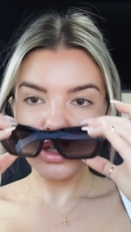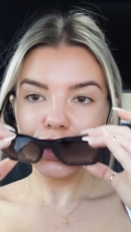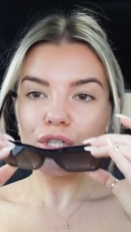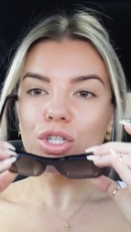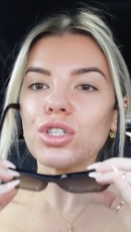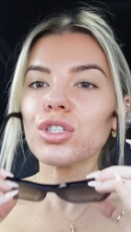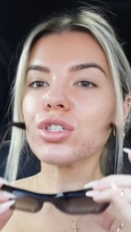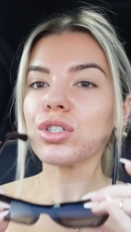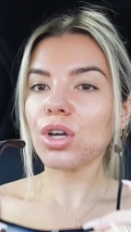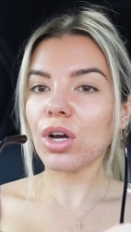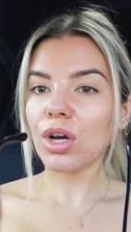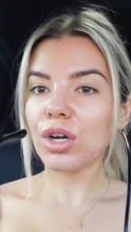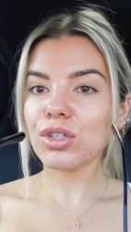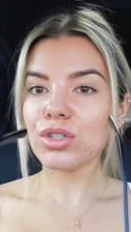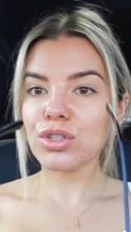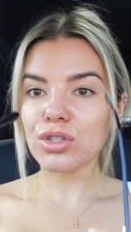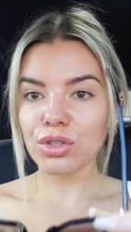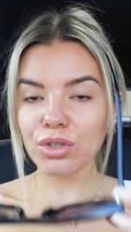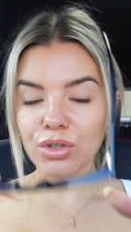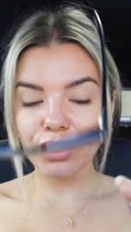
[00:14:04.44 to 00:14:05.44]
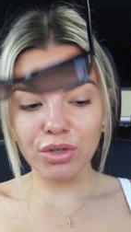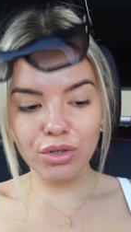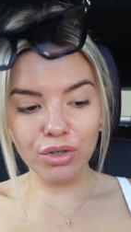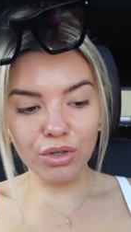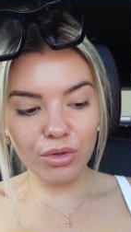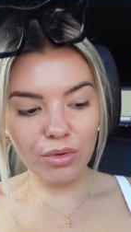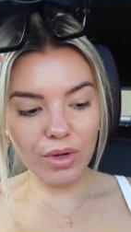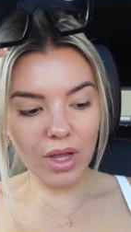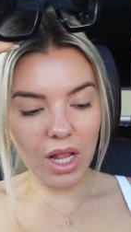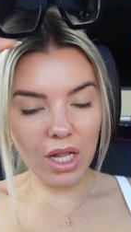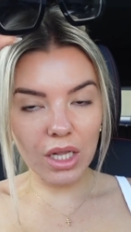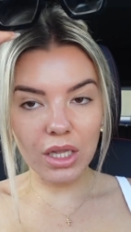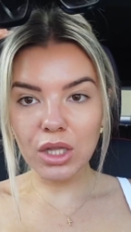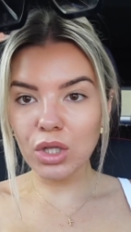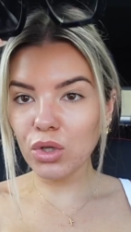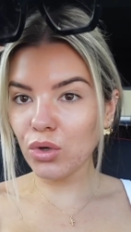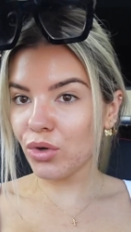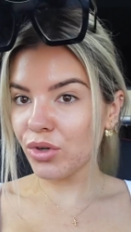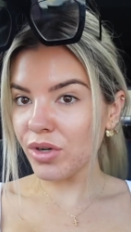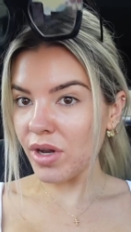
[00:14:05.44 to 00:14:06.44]
Just got to
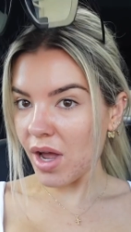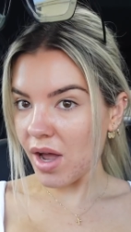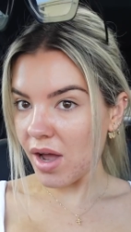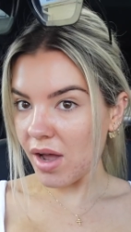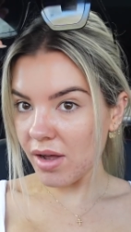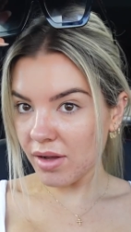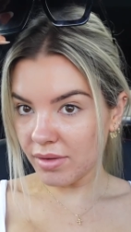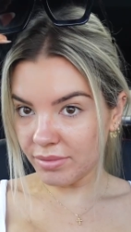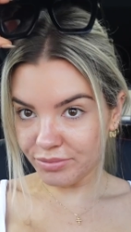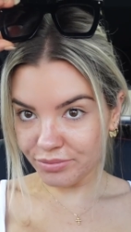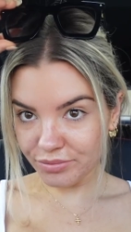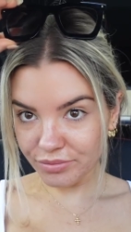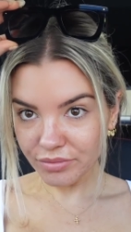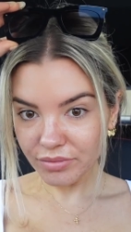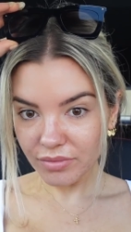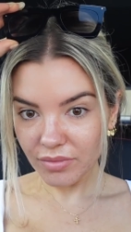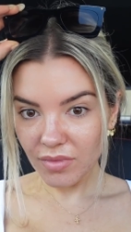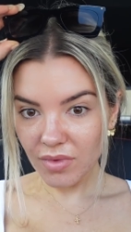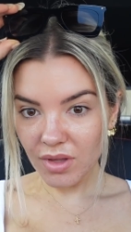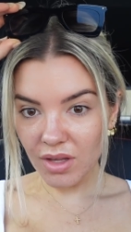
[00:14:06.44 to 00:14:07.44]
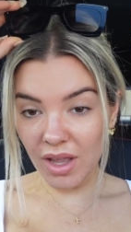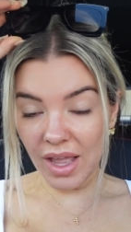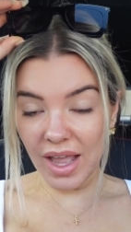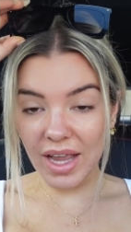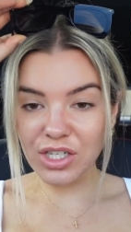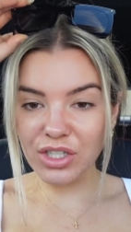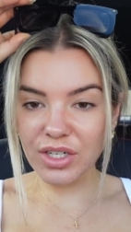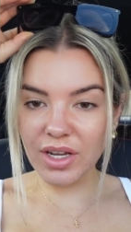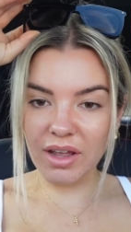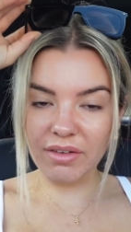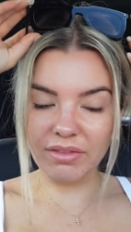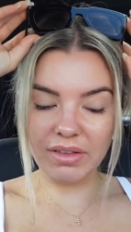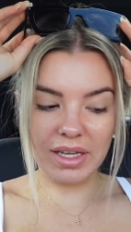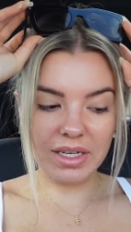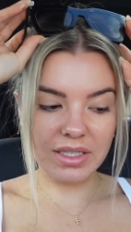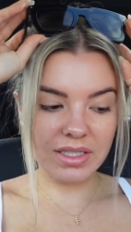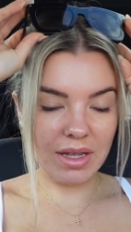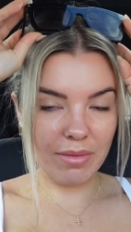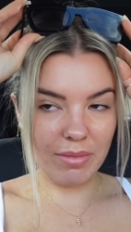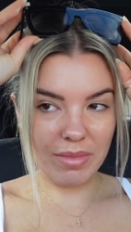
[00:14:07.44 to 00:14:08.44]
Luna. I actually have like
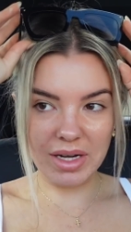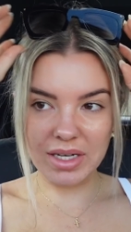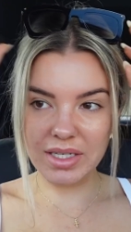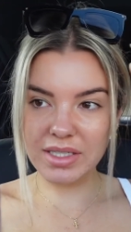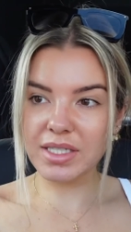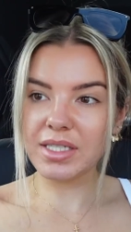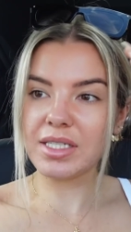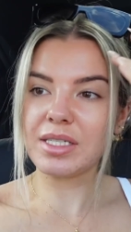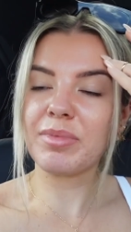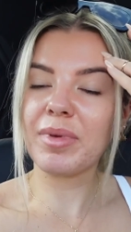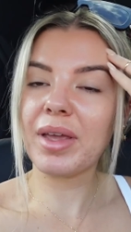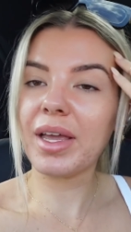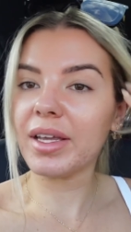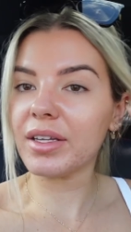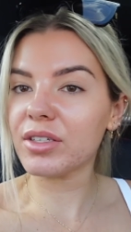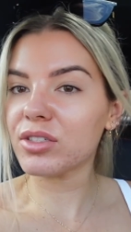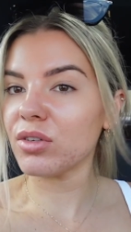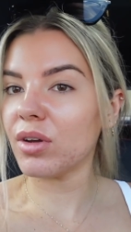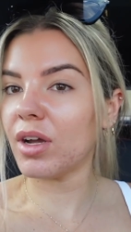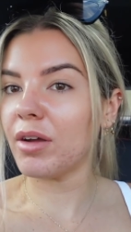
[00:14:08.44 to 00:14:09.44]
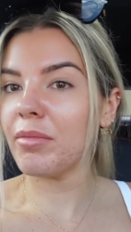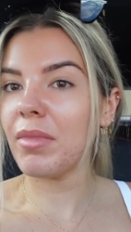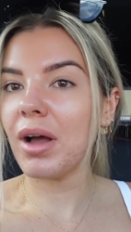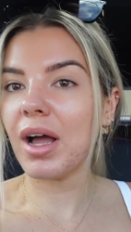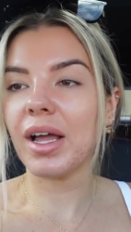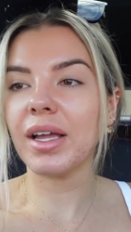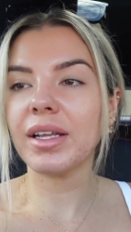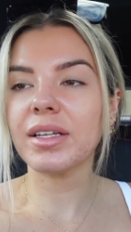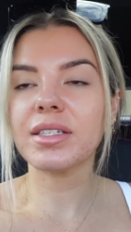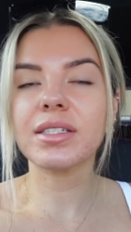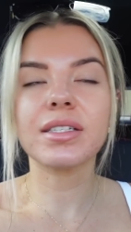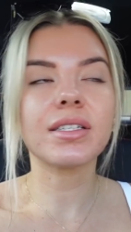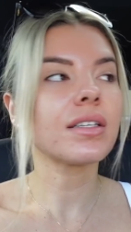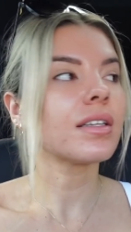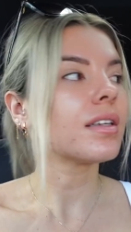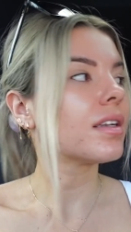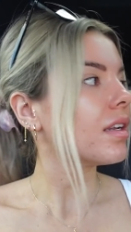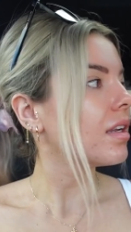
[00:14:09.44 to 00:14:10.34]
10 minutes to spare, so I might